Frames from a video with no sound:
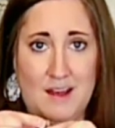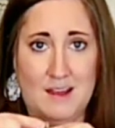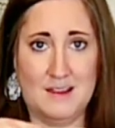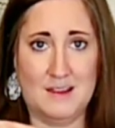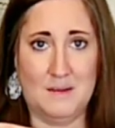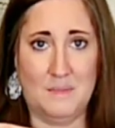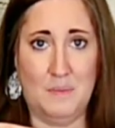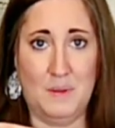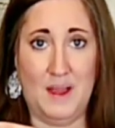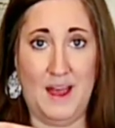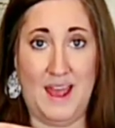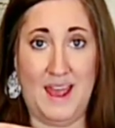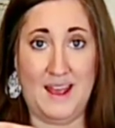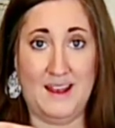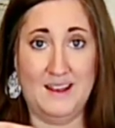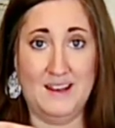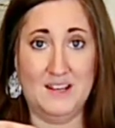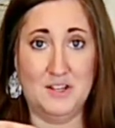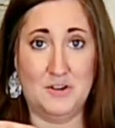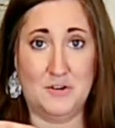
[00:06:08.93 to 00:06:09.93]
the blade
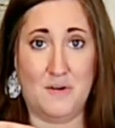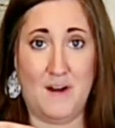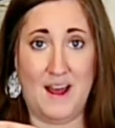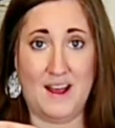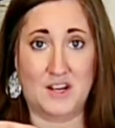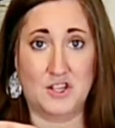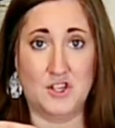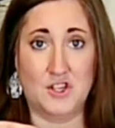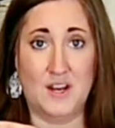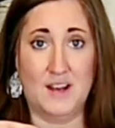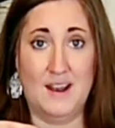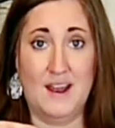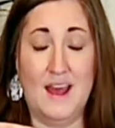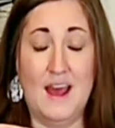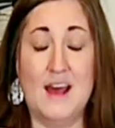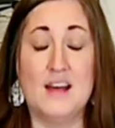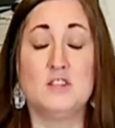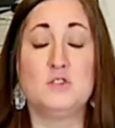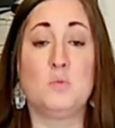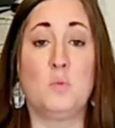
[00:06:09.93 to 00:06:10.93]
direction
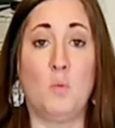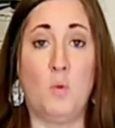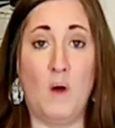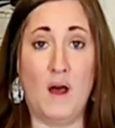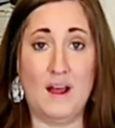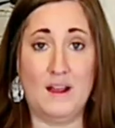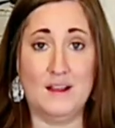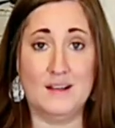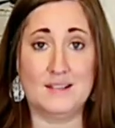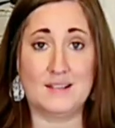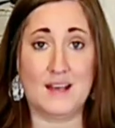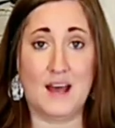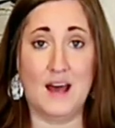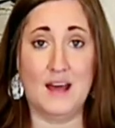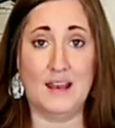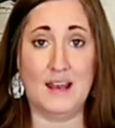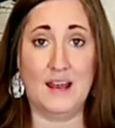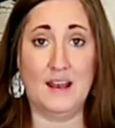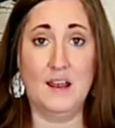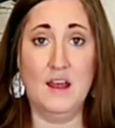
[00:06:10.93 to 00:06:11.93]
as well as
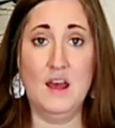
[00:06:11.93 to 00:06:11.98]
cutting.